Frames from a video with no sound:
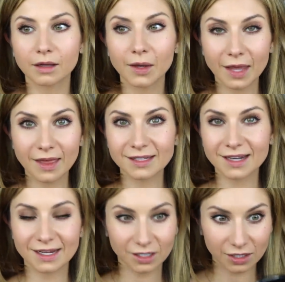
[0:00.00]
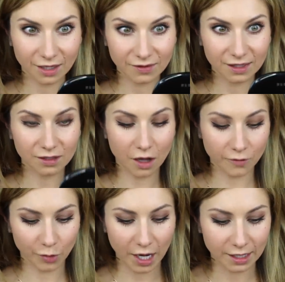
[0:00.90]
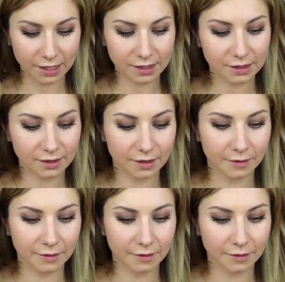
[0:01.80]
Okay, that's nice. It just gives a soft brightness.